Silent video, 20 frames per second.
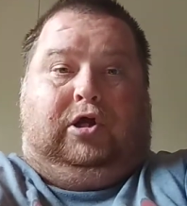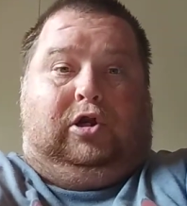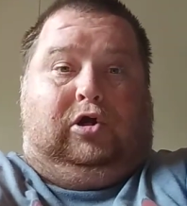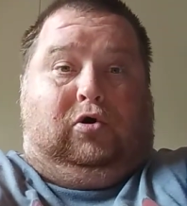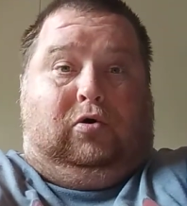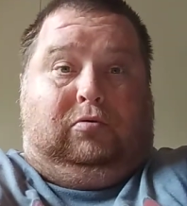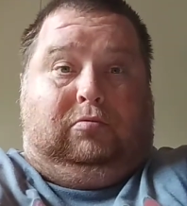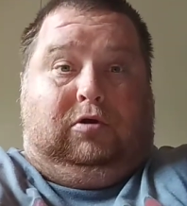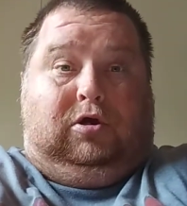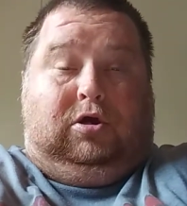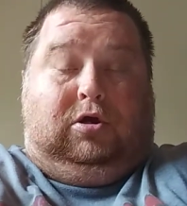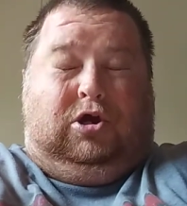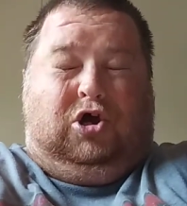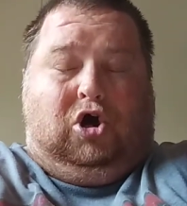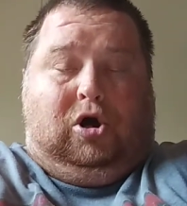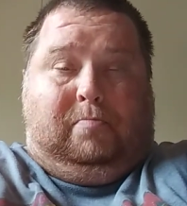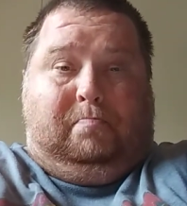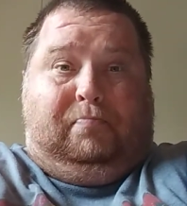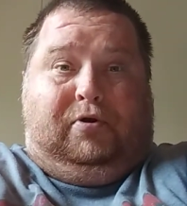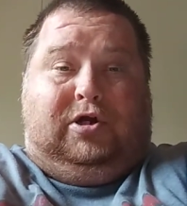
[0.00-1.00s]
in
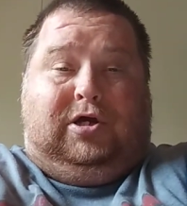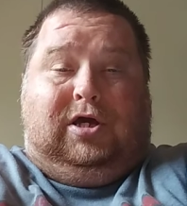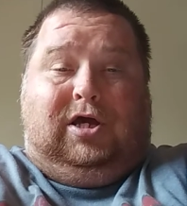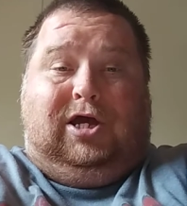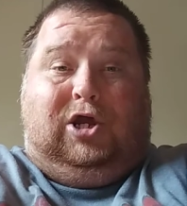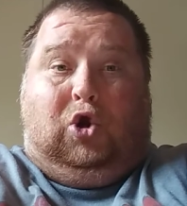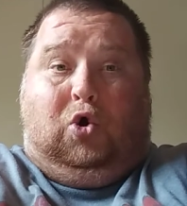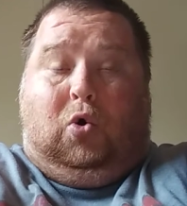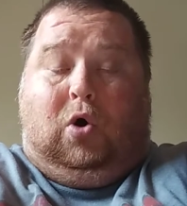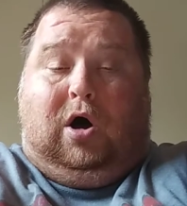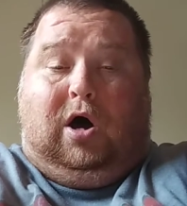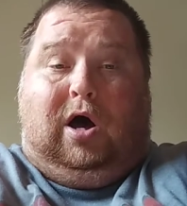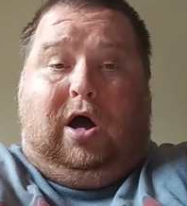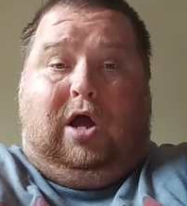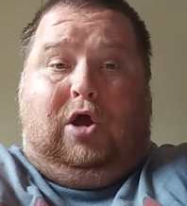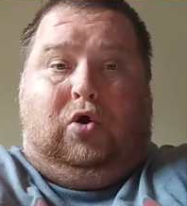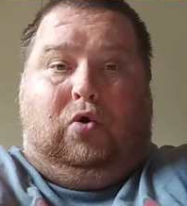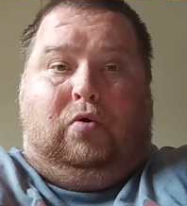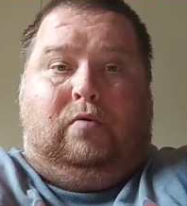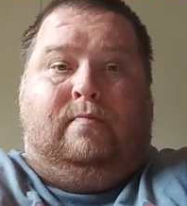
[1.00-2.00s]

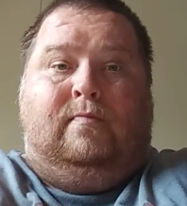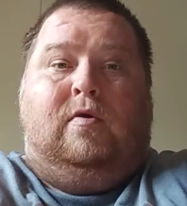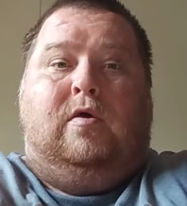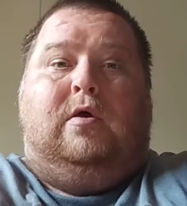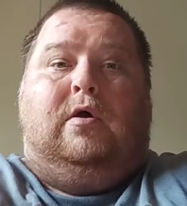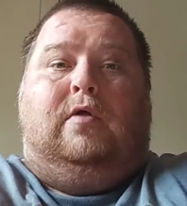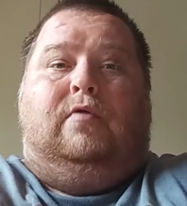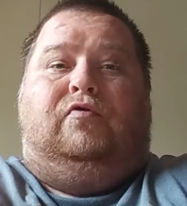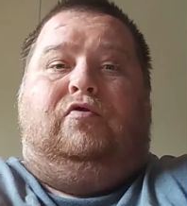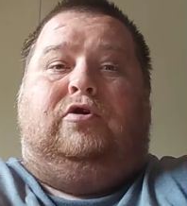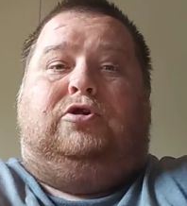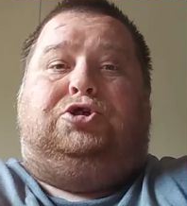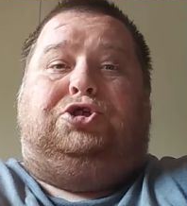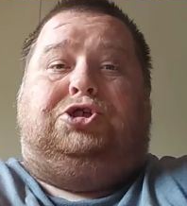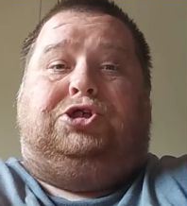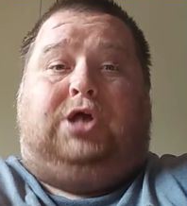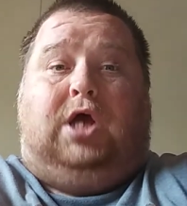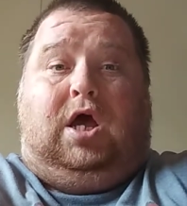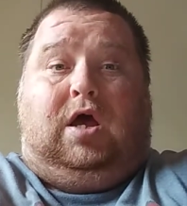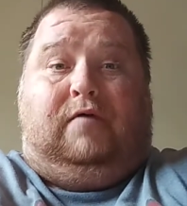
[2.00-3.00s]
Ohio that
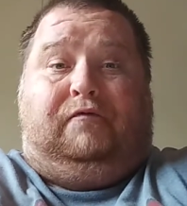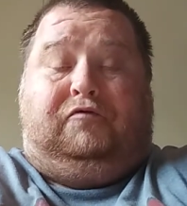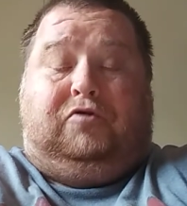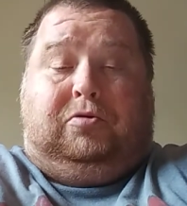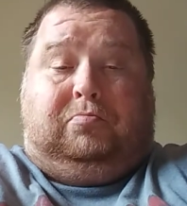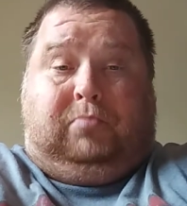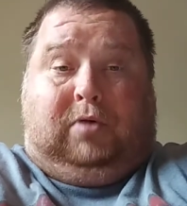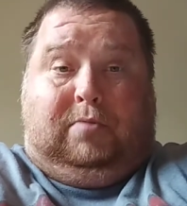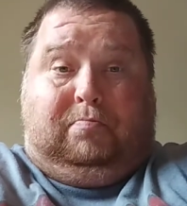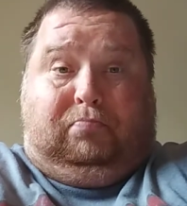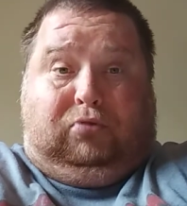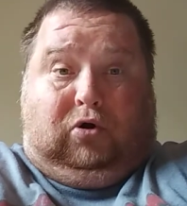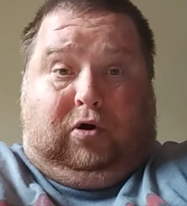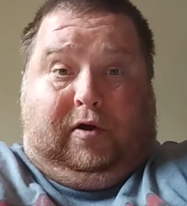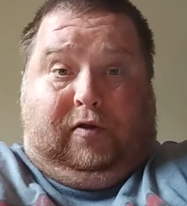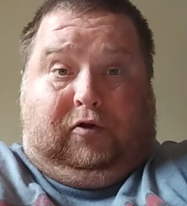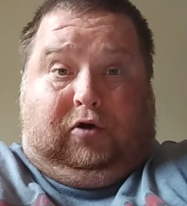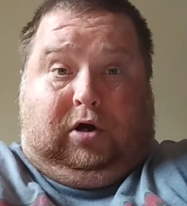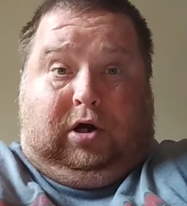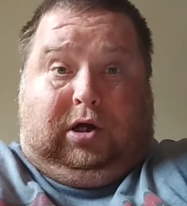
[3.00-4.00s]
shafted my
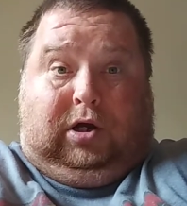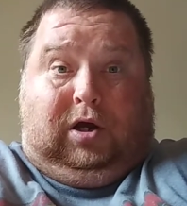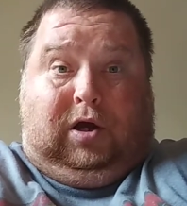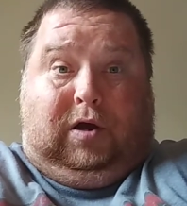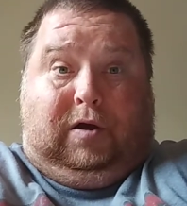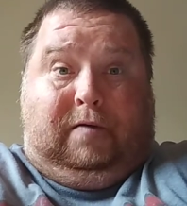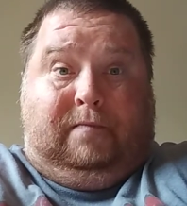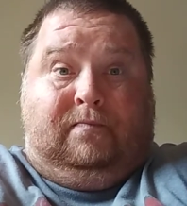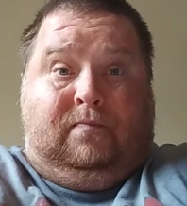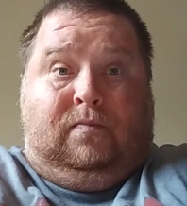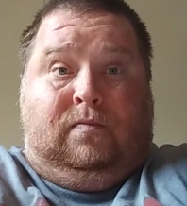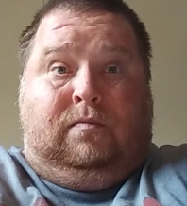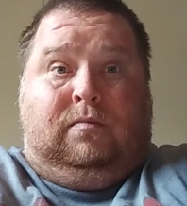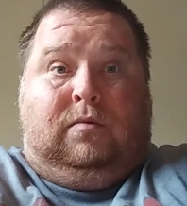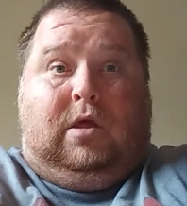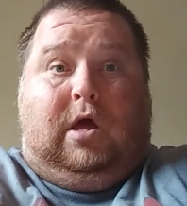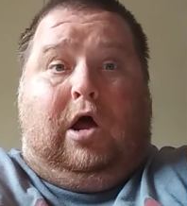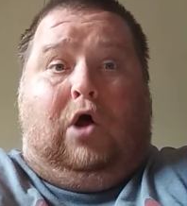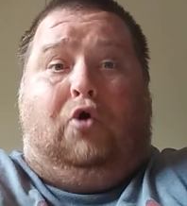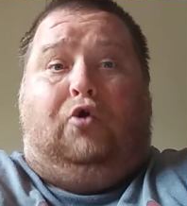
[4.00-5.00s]
brother and I
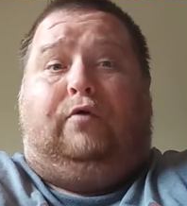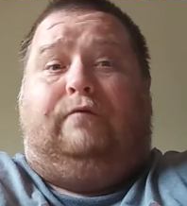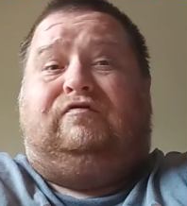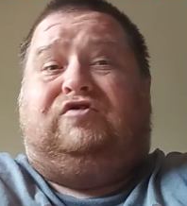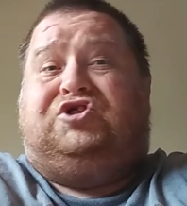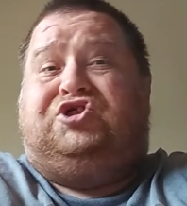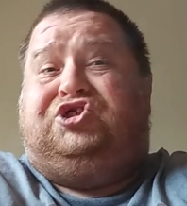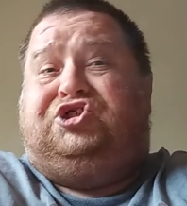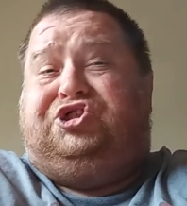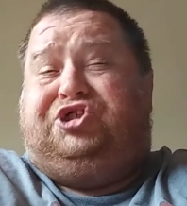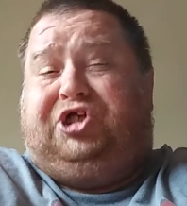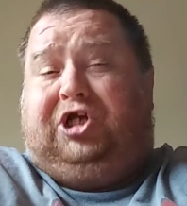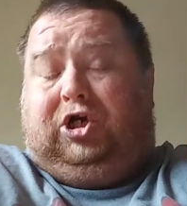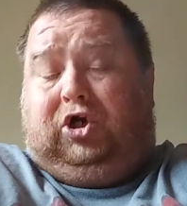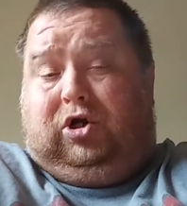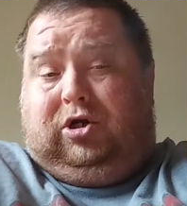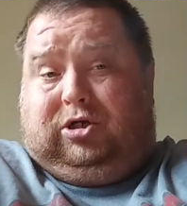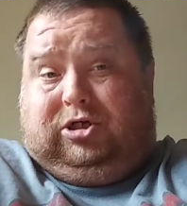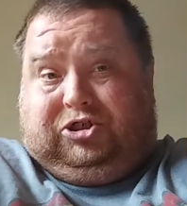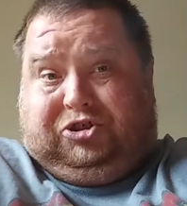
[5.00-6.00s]
out of
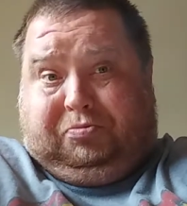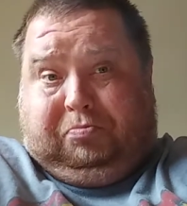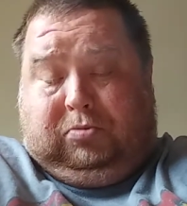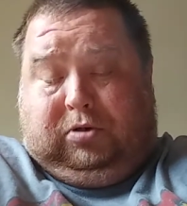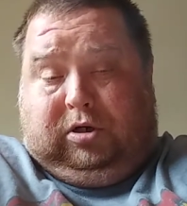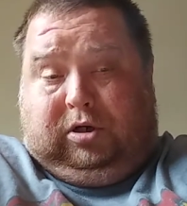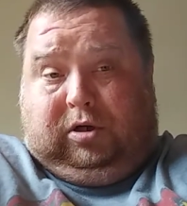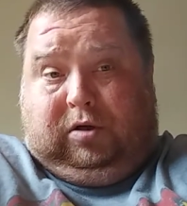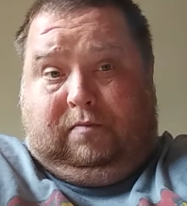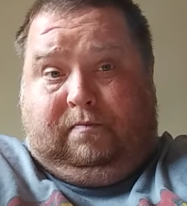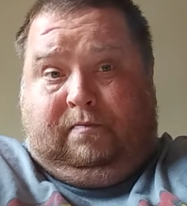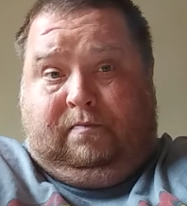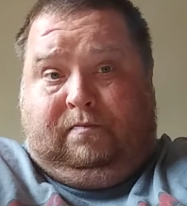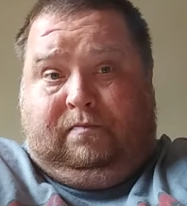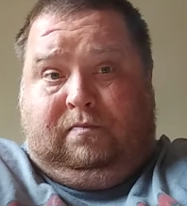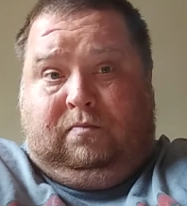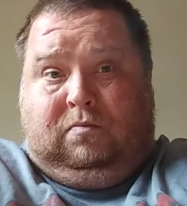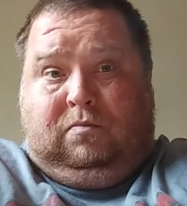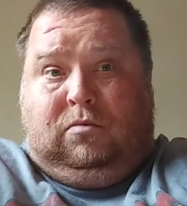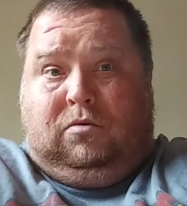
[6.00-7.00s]
serious money.
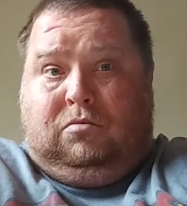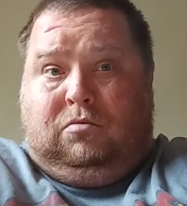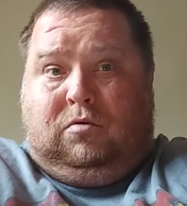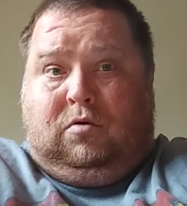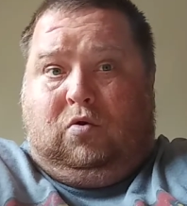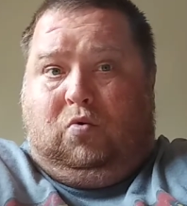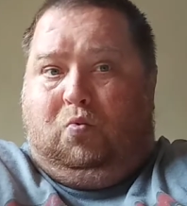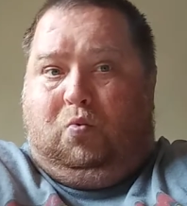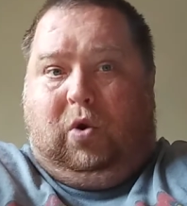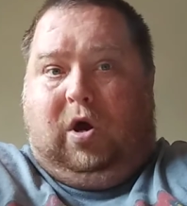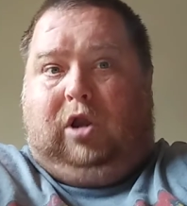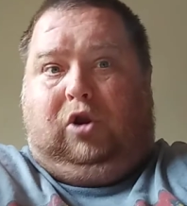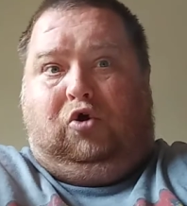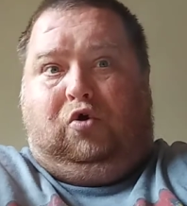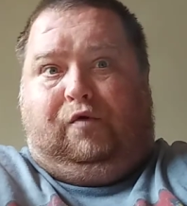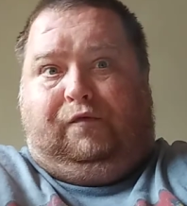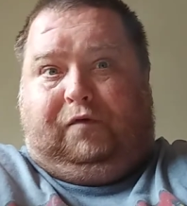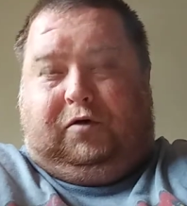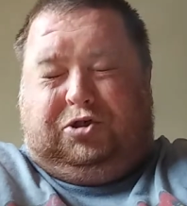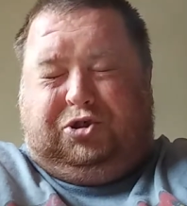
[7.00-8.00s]
Well
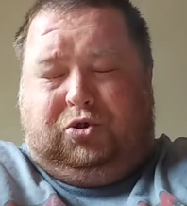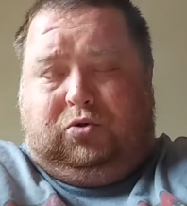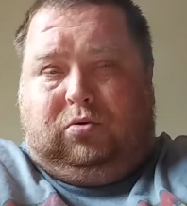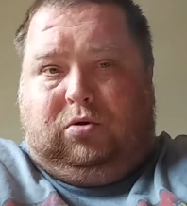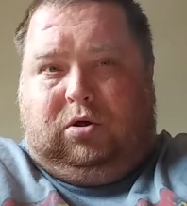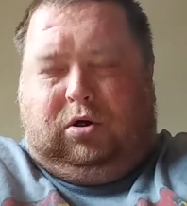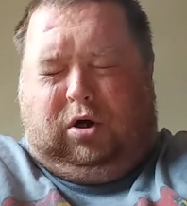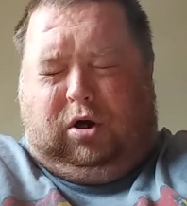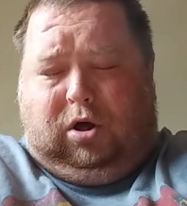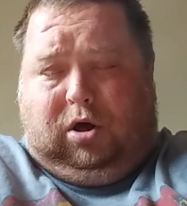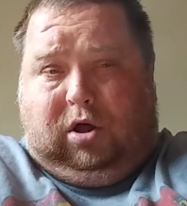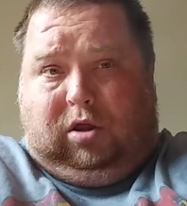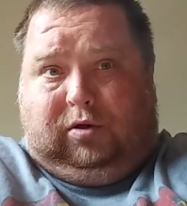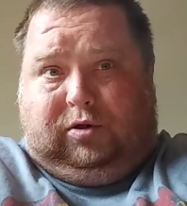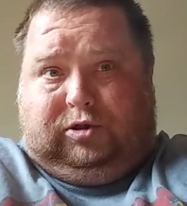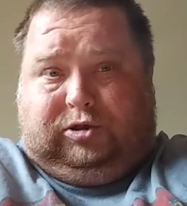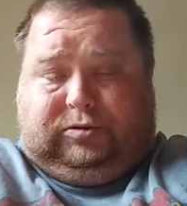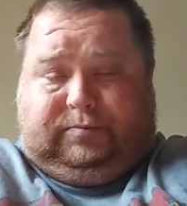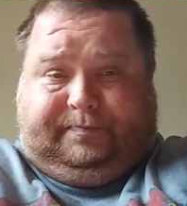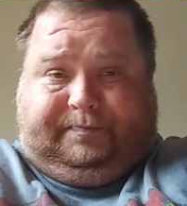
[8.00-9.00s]
over
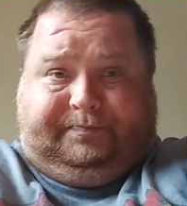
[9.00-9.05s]
$200.